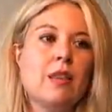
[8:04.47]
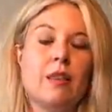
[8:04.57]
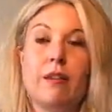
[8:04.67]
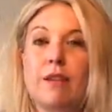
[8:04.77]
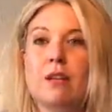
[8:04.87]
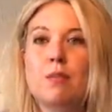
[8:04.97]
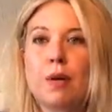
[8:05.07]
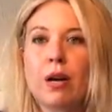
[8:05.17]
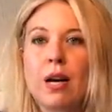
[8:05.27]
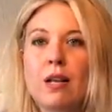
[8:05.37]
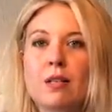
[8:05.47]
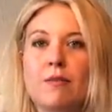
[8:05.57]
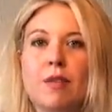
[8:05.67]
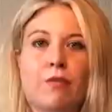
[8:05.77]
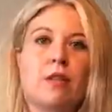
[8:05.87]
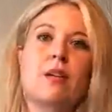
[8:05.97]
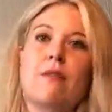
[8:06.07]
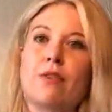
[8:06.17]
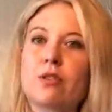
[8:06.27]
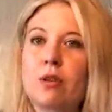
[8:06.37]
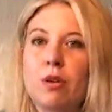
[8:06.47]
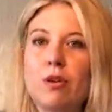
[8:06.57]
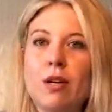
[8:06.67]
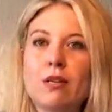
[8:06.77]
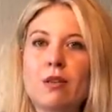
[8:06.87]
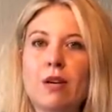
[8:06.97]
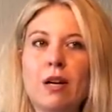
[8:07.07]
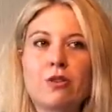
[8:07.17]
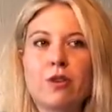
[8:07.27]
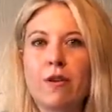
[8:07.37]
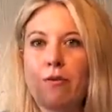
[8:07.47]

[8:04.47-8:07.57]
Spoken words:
the lived experience of different diverse communities in our country?